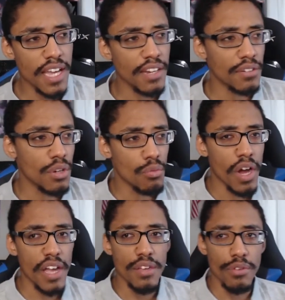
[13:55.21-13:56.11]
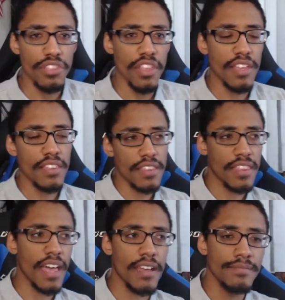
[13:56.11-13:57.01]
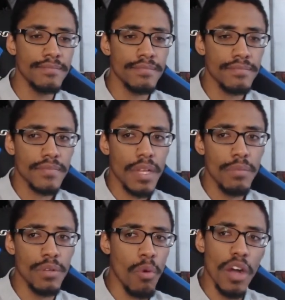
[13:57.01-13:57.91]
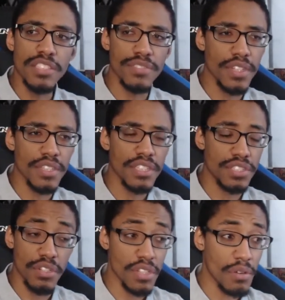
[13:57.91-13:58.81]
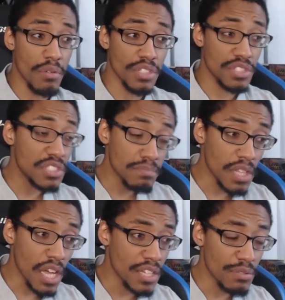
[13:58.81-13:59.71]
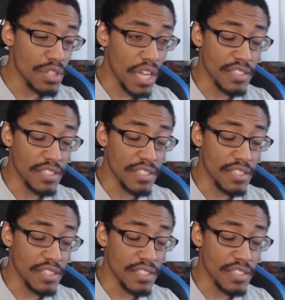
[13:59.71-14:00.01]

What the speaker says: I don't know why you would think that we want a villain necessarily that we want to sympathize with.